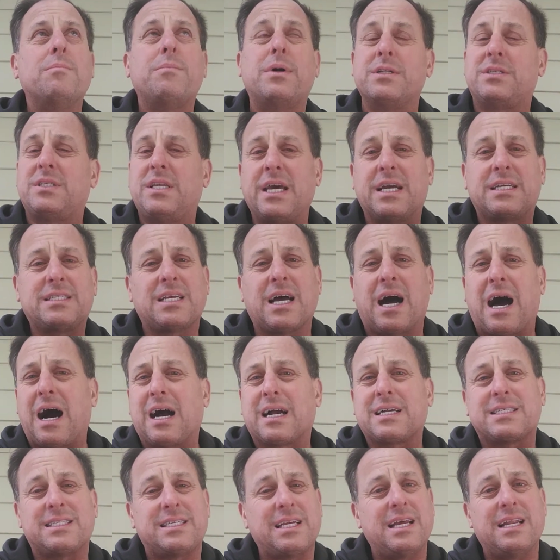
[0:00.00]
But
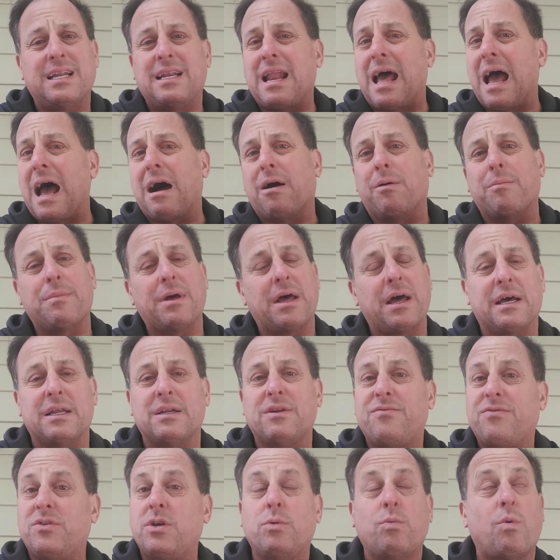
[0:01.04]
TikTok's it now,
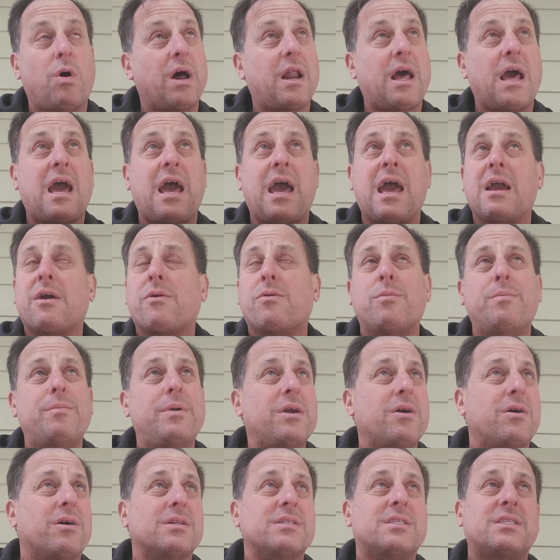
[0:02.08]
man. If you want to hang with
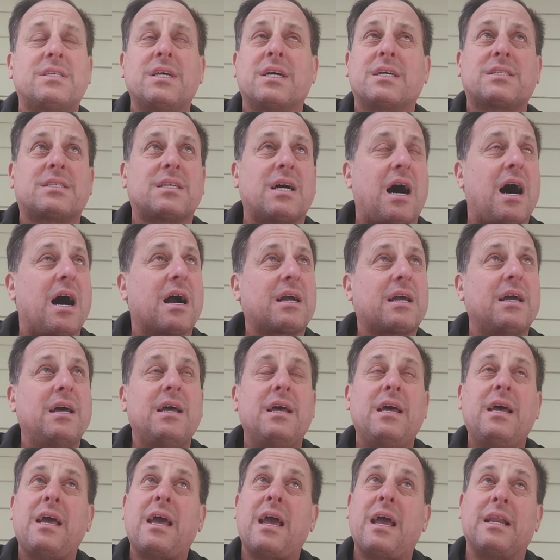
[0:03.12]
me on TikTok
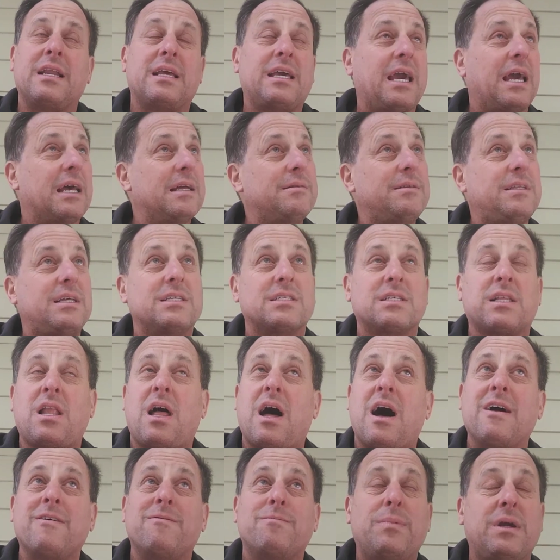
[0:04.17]
and get in these
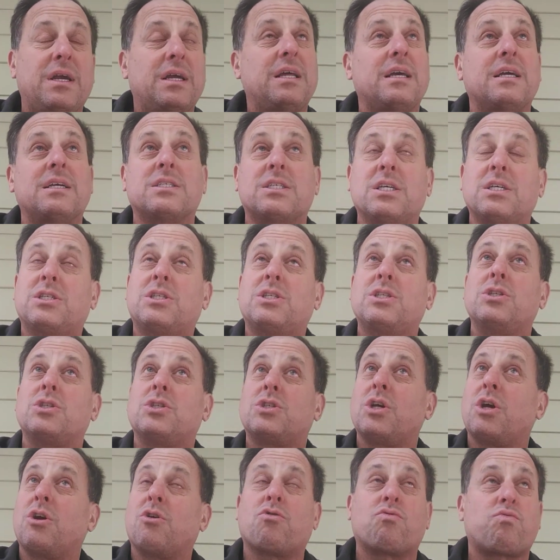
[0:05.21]
live meetings, this
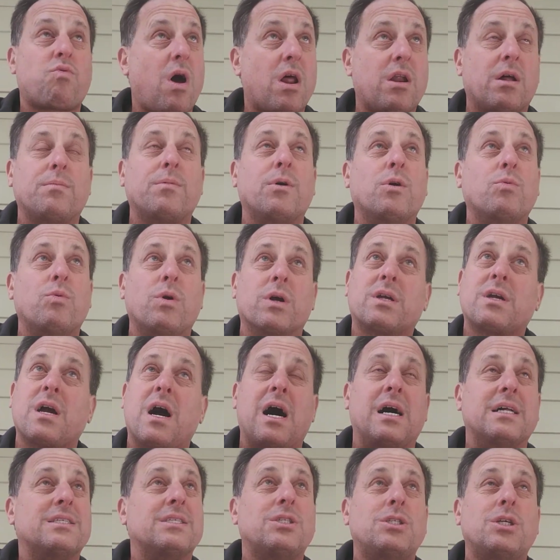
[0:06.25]
is incredible what
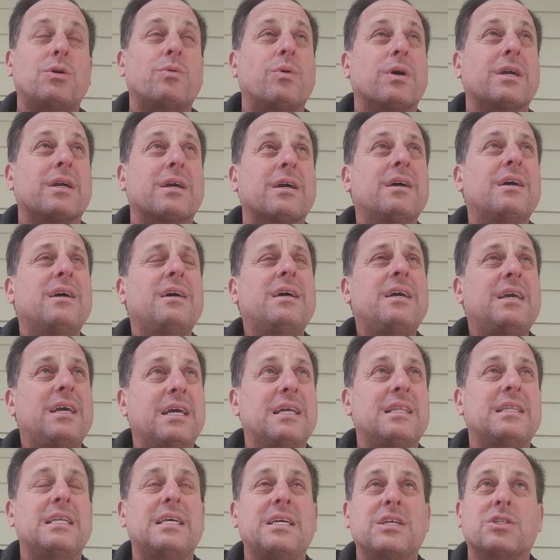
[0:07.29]
God's doing
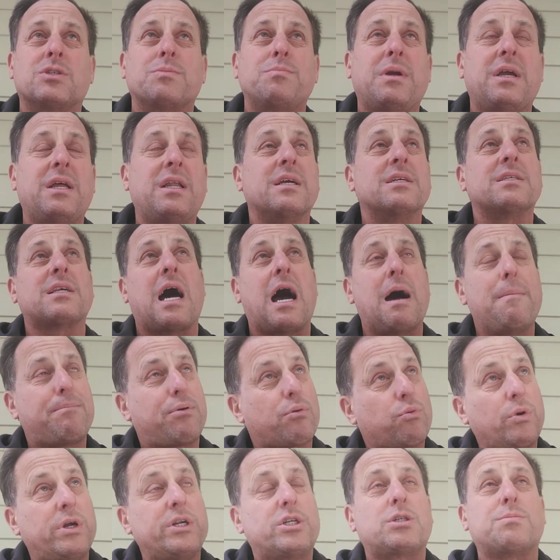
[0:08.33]
in these meetings. I
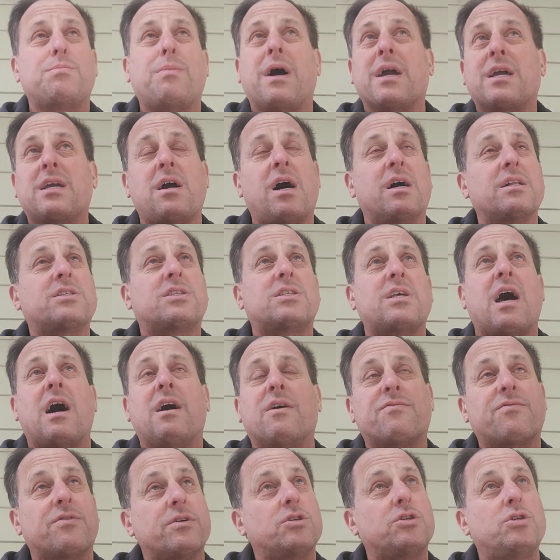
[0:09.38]
preach my guts
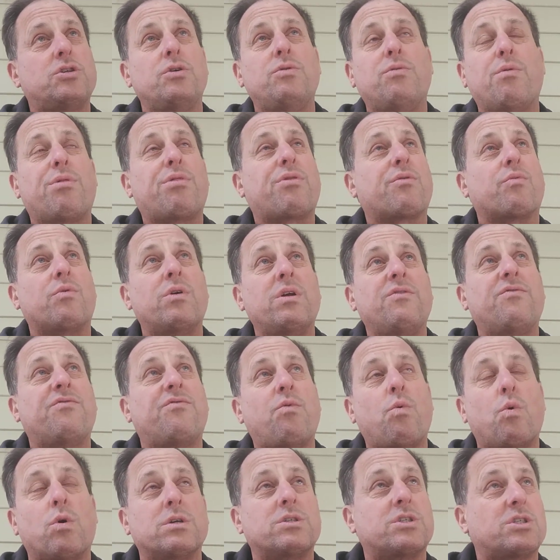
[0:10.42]
out for 2, 3,
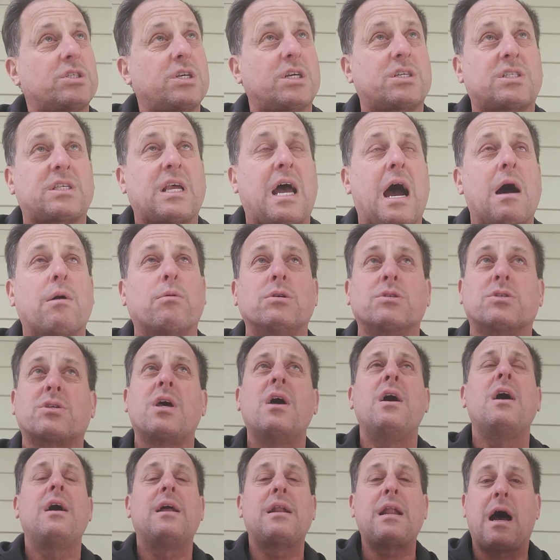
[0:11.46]
4, 6 hours.
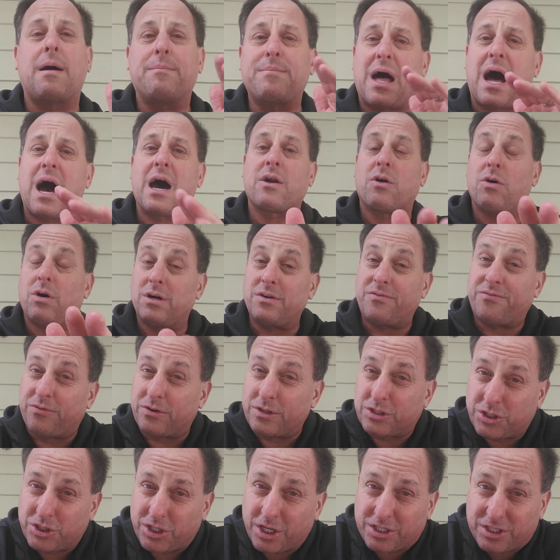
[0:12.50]
Now, I'm not on
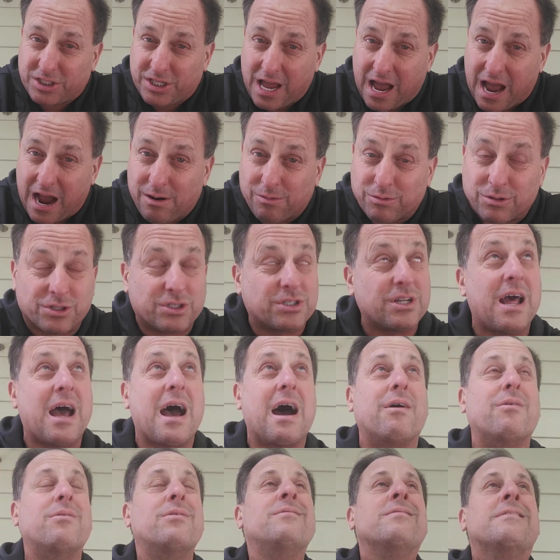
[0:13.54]
for 6 hours
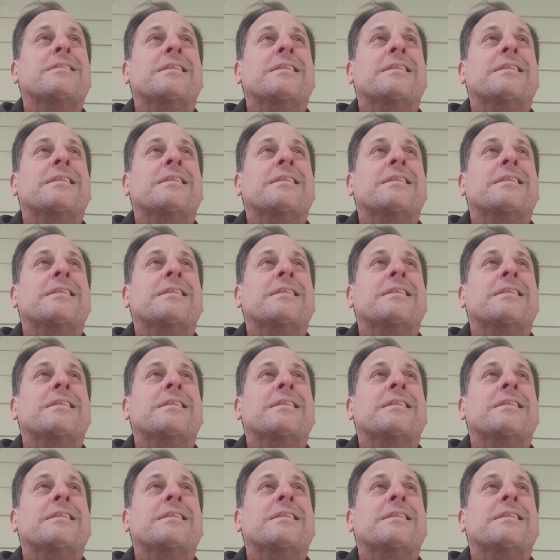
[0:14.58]
now.